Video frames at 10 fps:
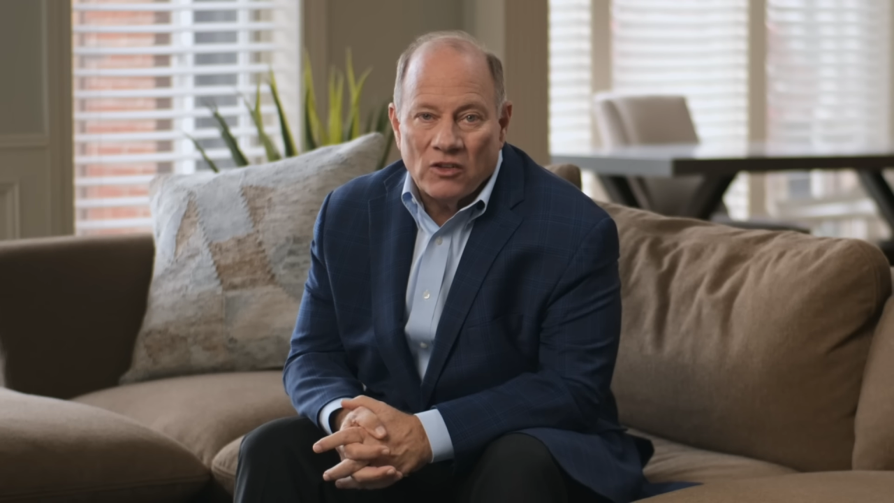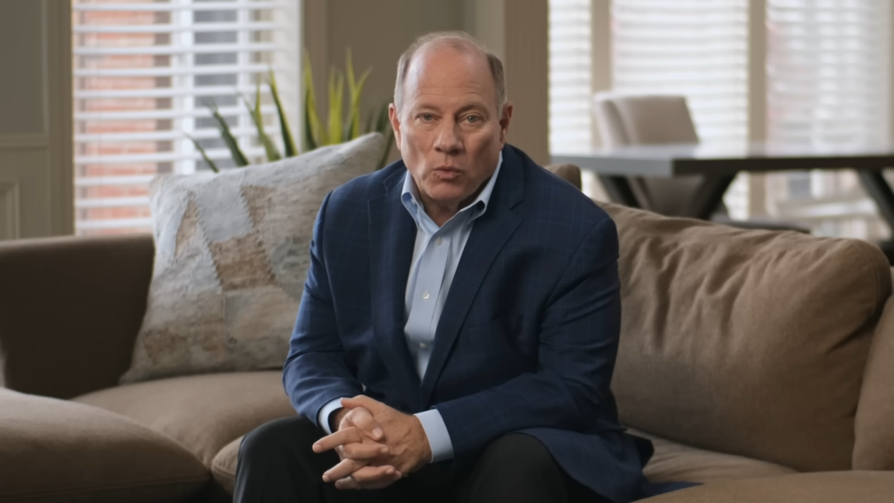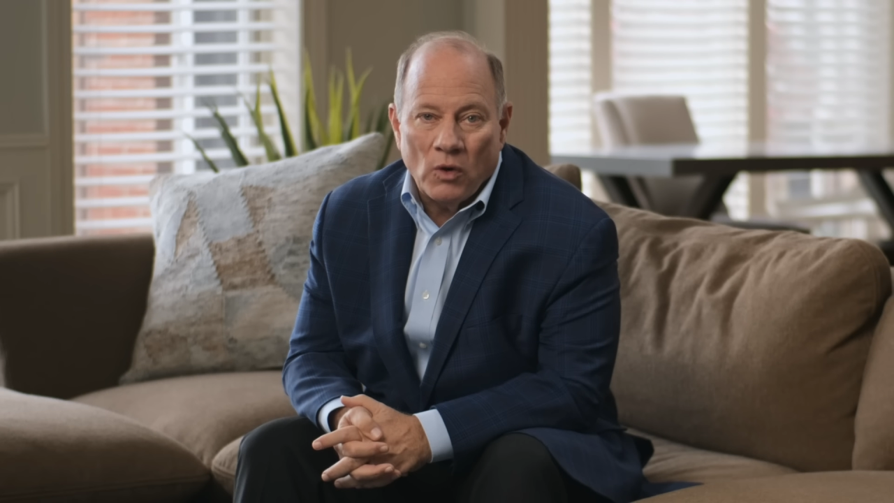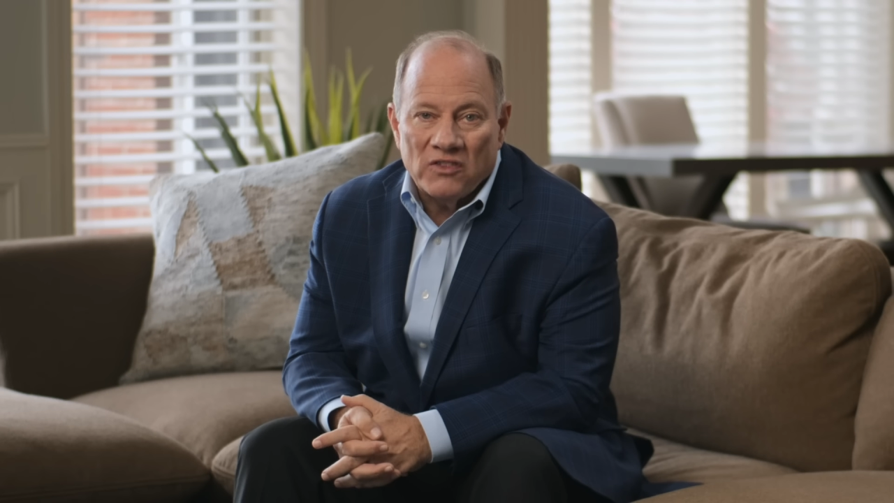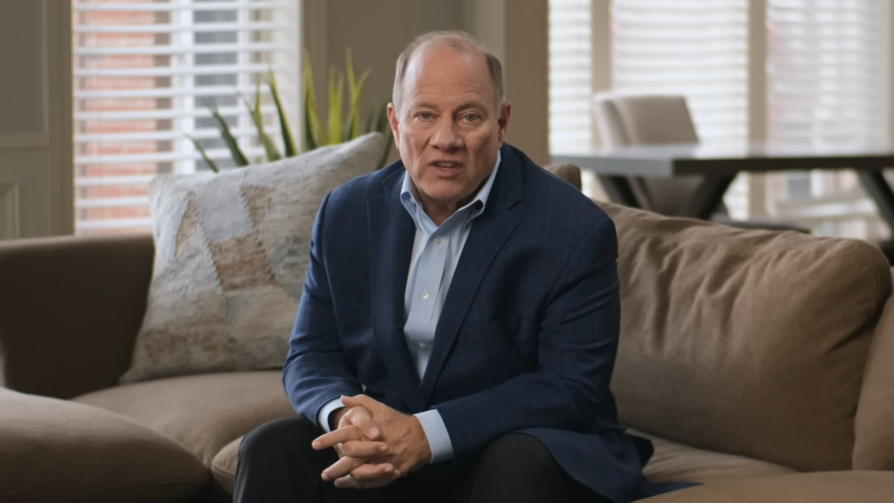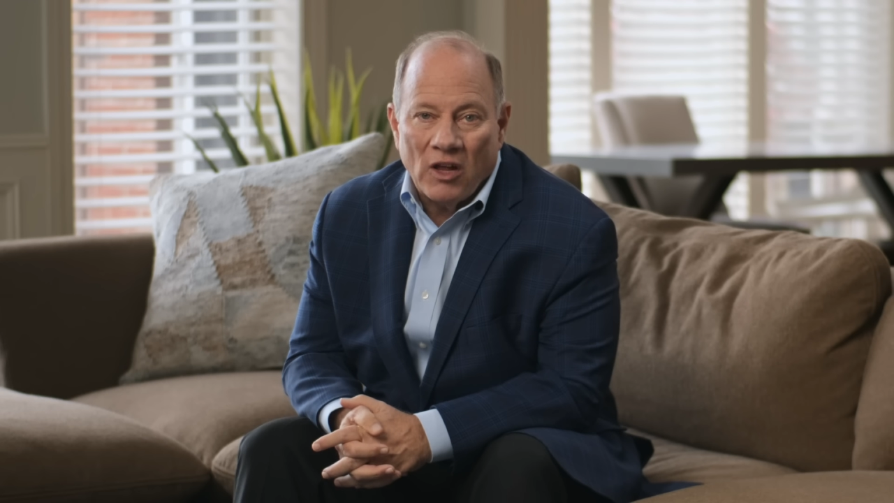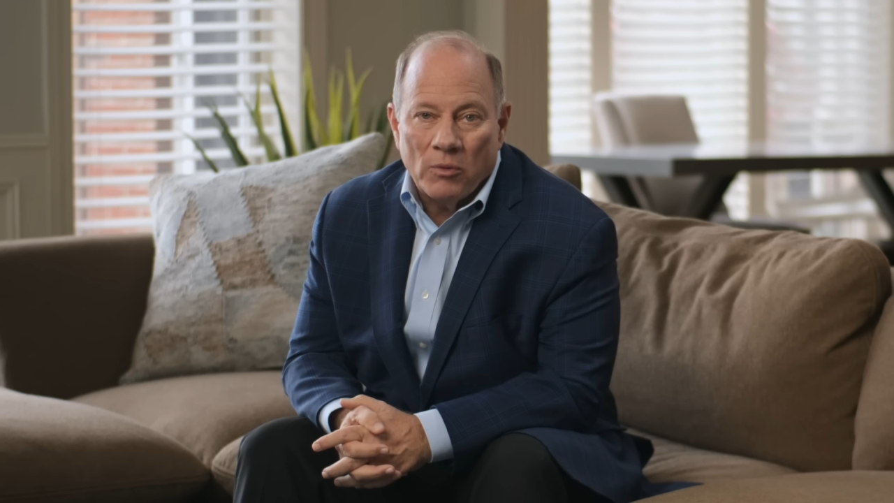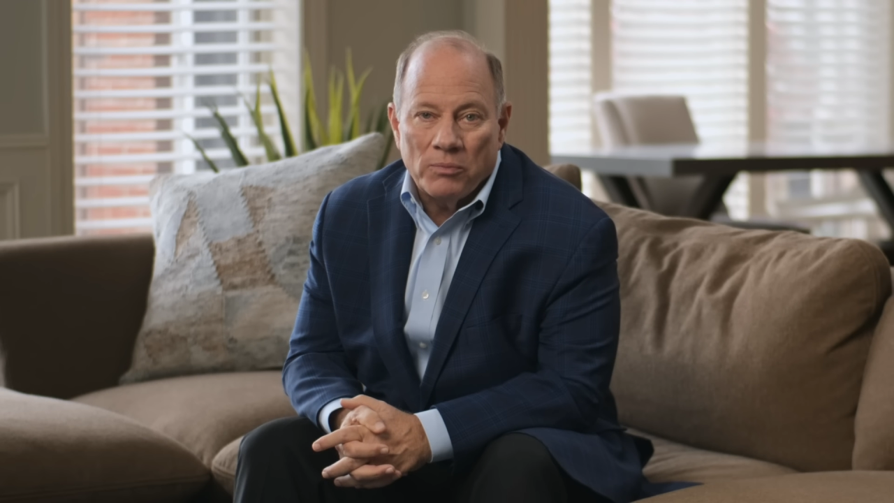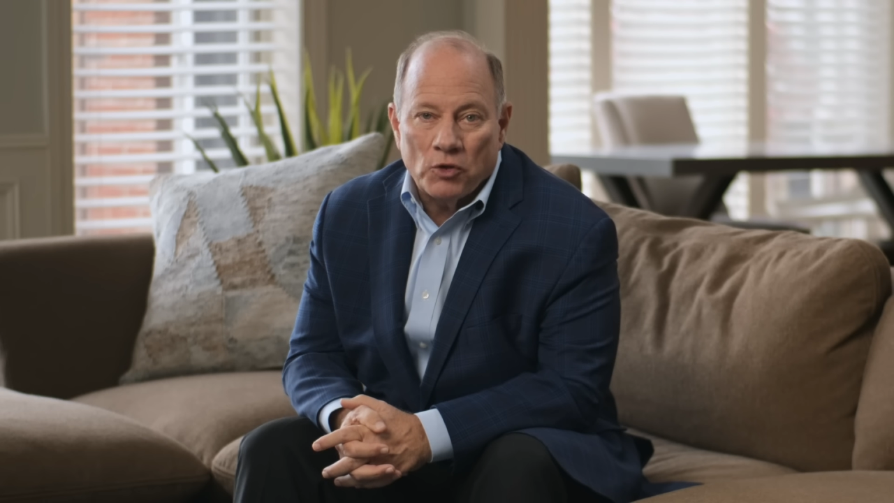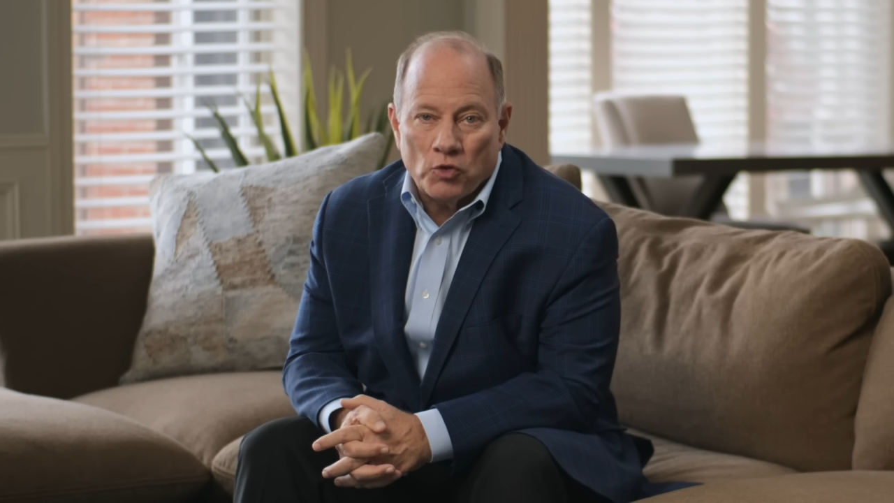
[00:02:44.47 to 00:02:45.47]
that once
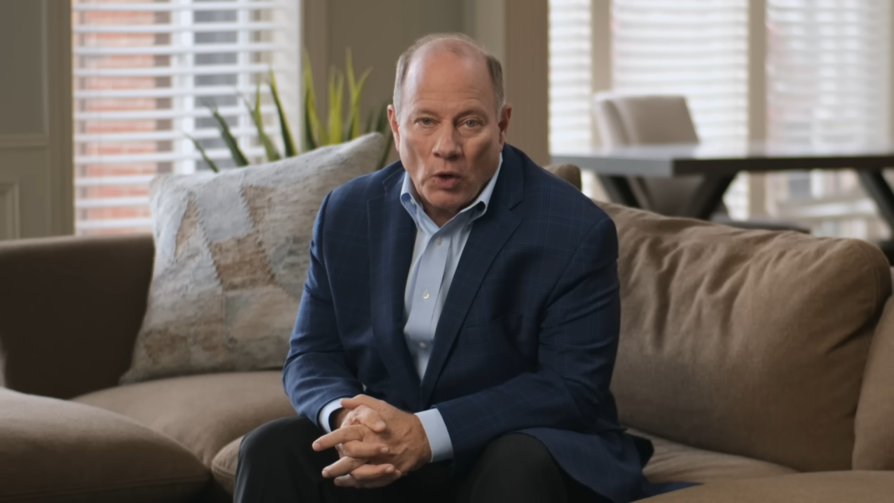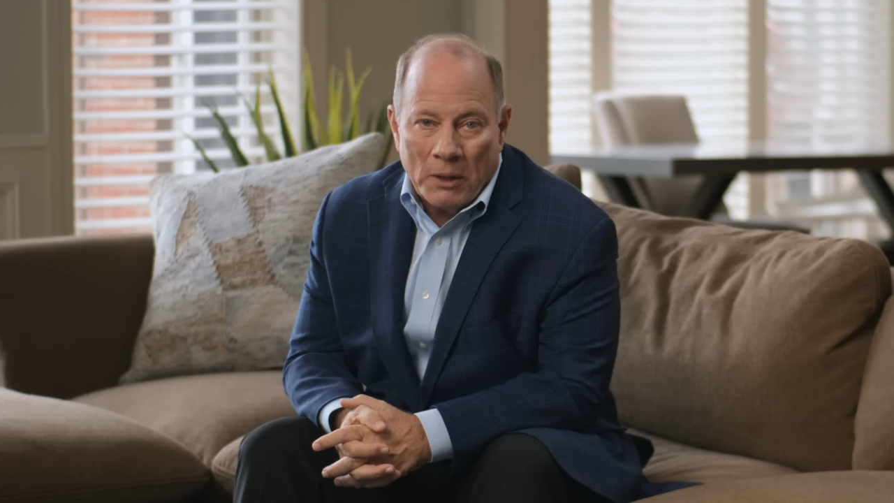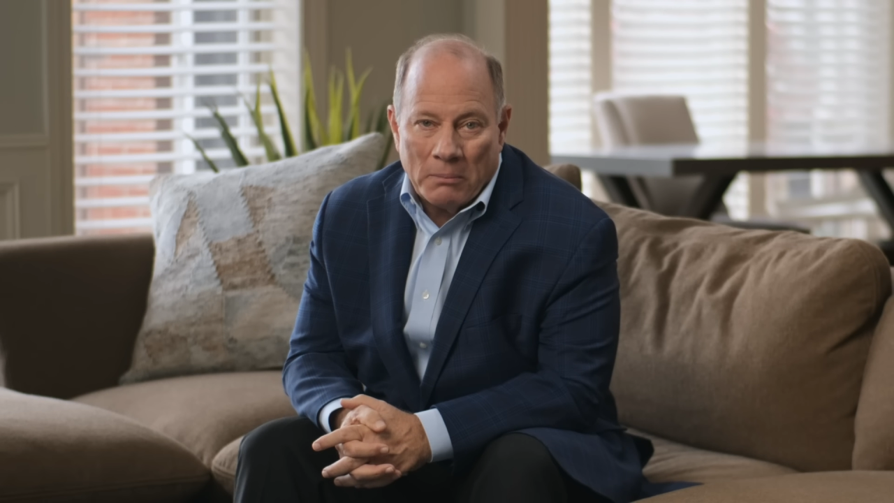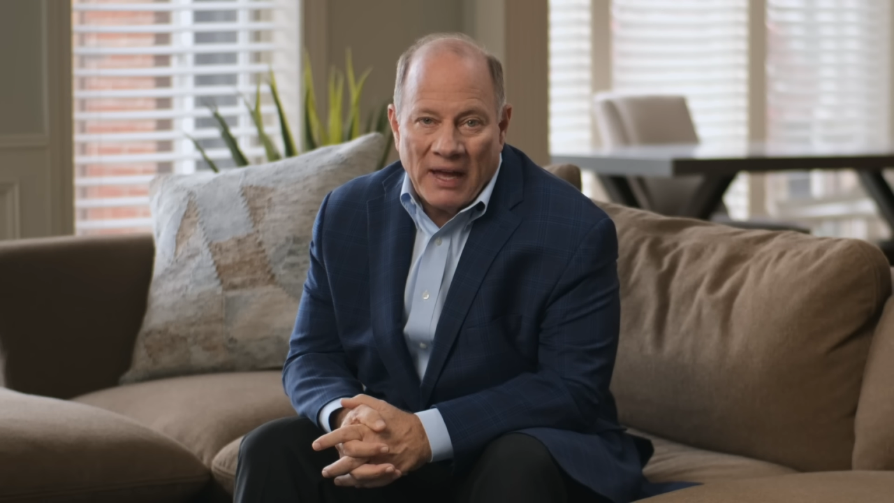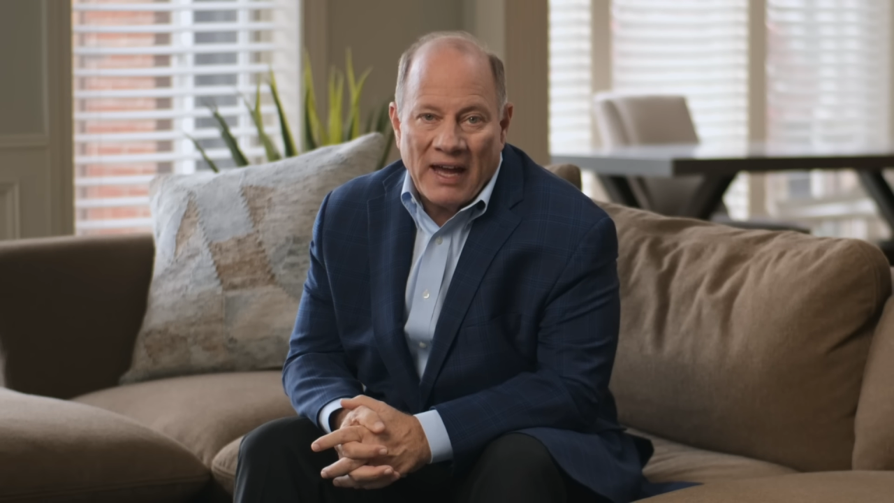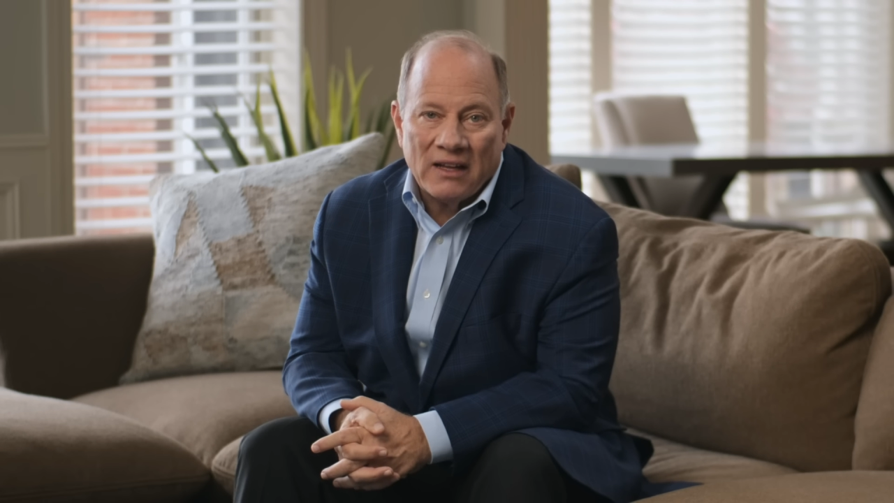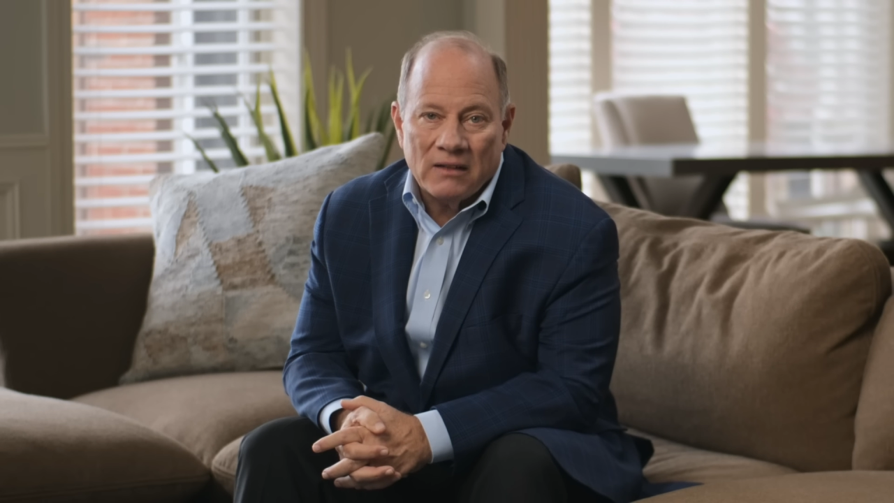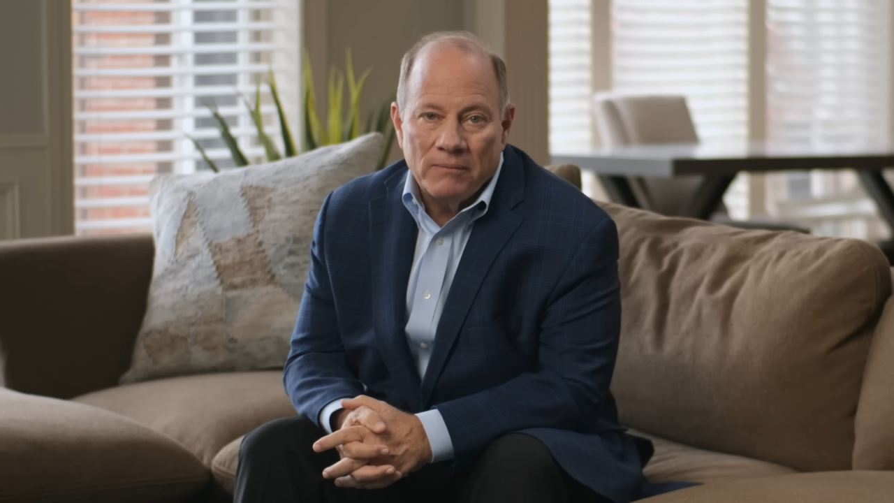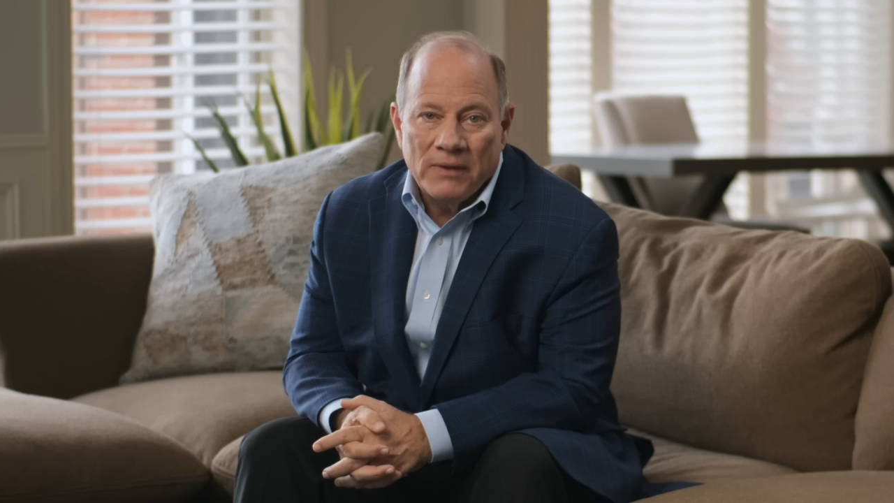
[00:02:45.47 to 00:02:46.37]
held Detroit back